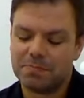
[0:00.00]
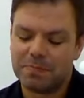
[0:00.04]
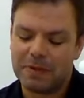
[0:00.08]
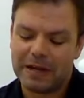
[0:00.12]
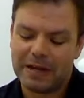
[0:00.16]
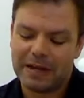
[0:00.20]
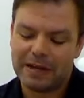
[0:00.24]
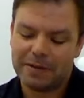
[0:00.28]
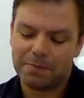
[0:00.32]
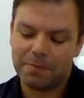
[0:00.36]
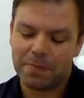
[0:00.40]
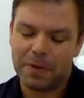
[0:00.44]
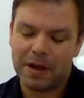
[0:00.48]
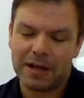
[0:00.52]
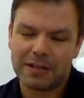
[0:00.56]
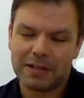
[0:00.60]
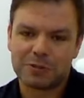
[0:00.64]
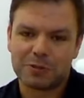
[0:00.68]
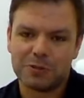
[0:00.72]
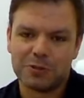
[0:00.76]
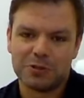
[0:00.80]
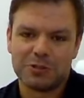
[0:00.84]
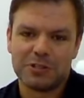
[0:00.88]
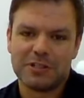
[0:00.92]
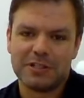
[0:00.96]

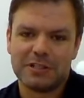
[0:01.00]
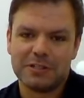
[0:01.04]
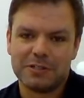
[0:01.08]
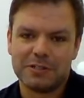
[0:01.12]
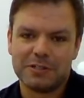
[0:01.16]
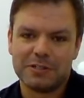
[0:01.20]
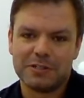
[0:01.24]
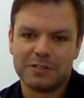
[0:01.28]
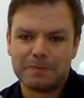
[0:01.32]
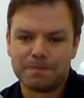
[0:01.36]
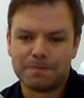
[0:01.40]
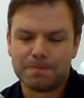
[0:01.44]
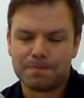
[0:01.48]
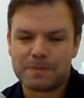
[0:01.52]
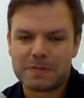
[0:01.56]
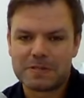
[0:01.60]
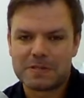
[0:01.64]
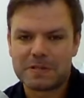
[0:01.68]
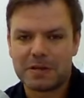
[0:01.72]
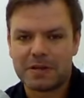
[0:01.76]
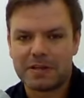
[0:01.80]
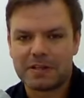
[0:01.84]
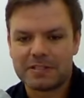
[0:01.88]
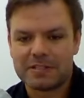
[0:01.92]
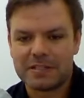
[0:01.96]
mask cushion into it
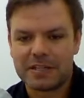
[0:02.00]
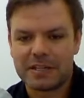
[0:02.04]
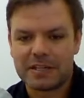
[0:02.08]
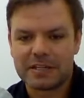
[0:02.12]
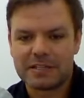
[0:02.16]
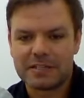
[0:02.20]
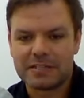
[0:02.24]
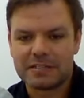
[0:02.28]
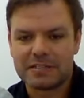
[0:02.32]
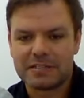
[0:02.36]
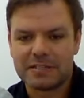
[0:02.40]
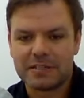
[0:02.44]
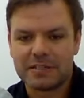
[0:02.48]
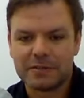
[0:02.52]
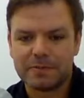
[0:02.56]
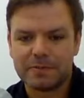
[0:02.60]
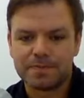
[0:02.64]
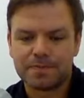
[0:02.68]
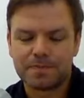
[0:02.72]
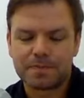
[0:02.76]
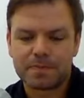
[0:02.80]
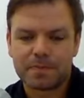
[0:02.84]
to get it to seal.